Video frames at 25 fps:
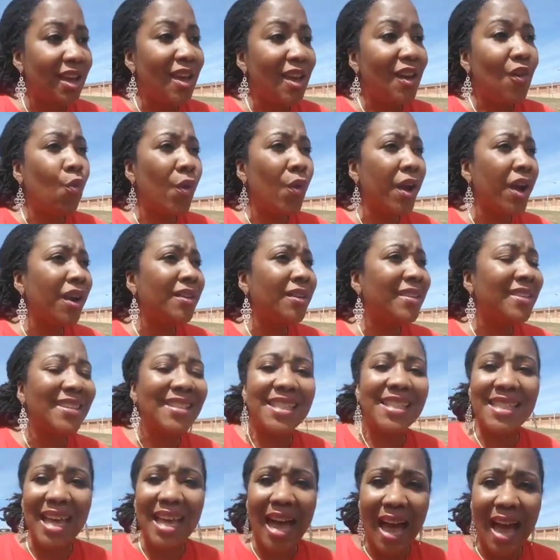where
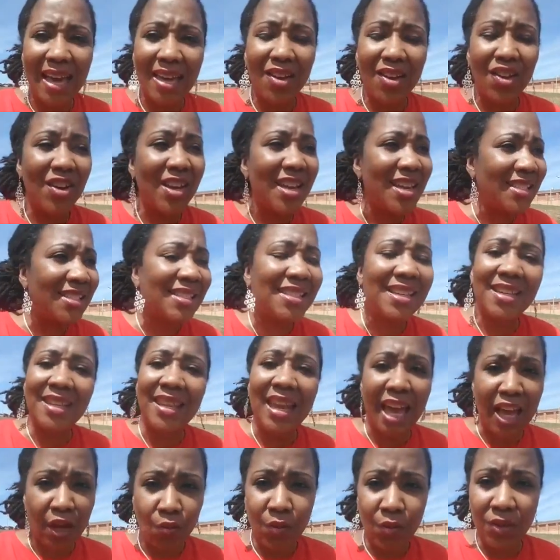desire is the
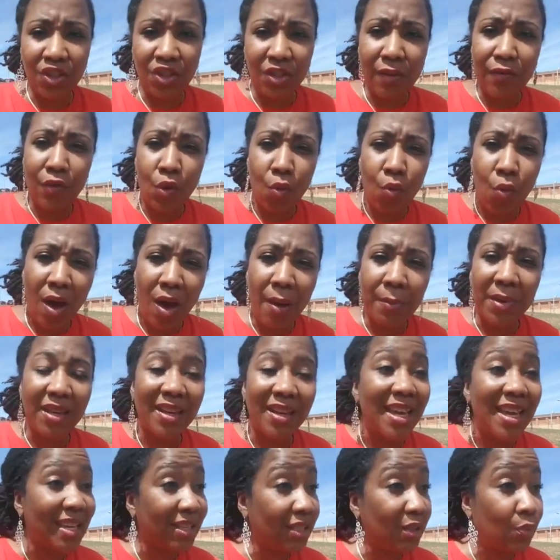language of a woman.
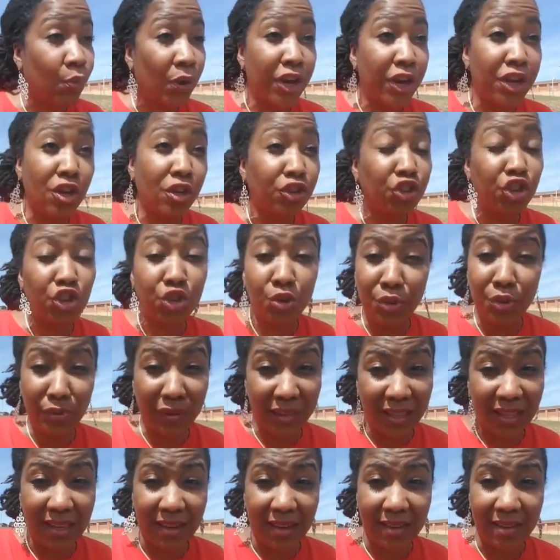It's where your truth
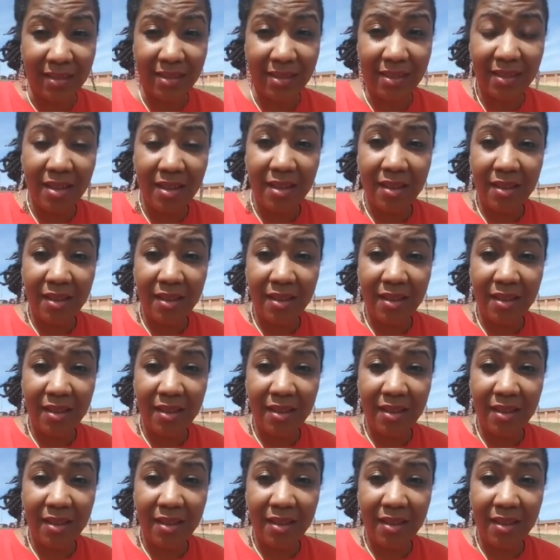is.